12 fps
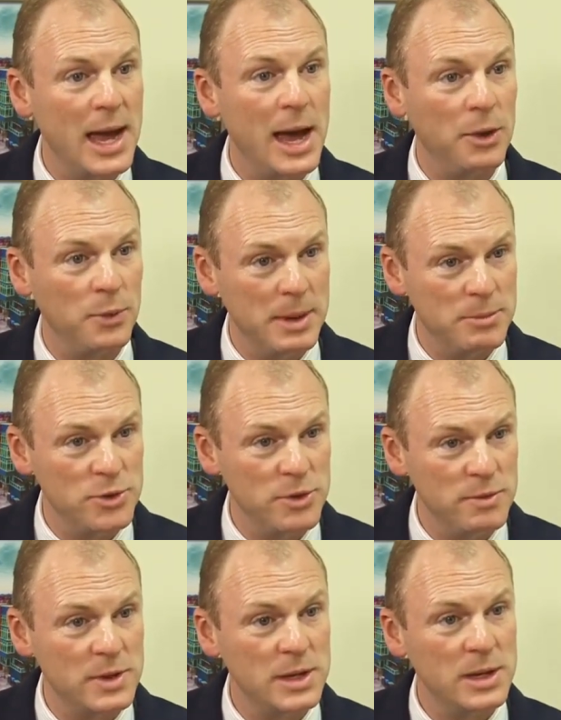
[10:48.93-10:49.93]
How do we
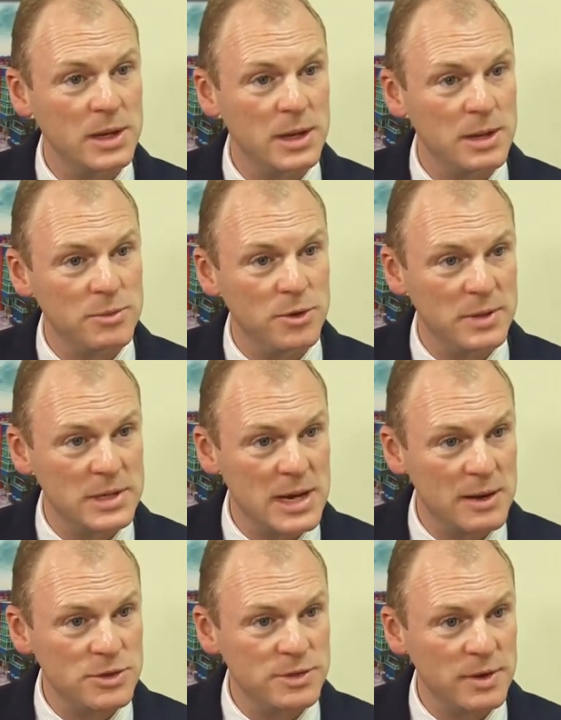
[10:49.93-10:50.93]
improve the
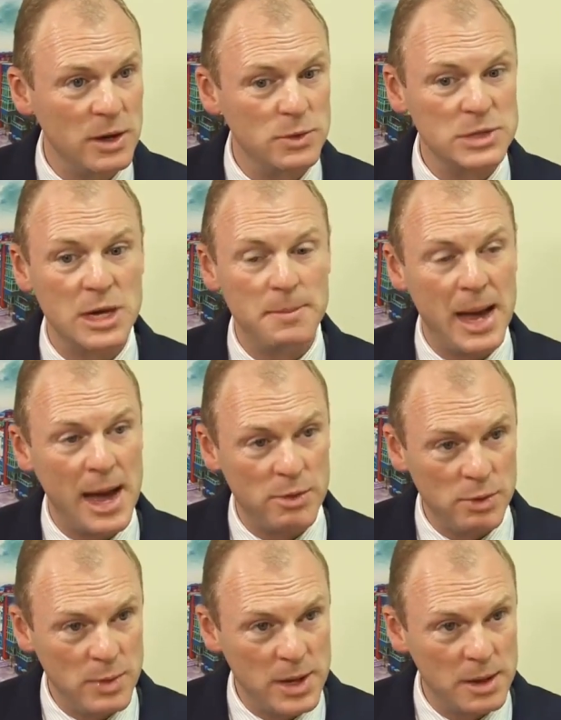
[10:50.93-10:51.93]
territory for the long term?
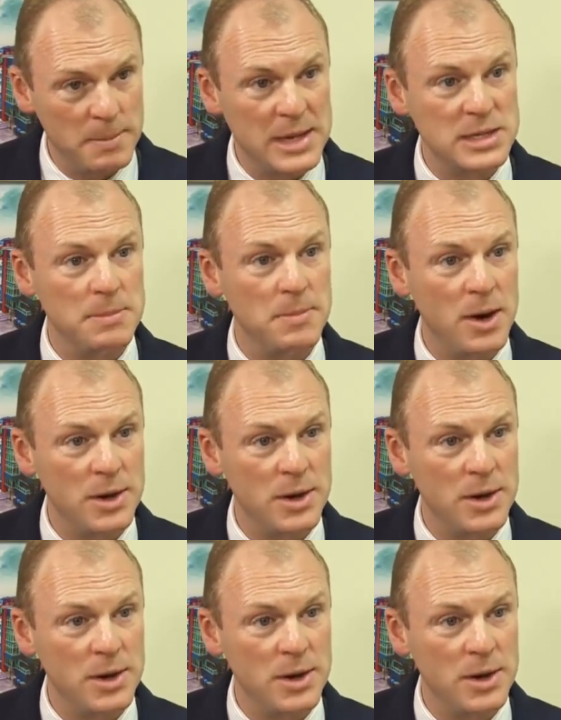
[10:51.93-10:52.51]
How do we work best in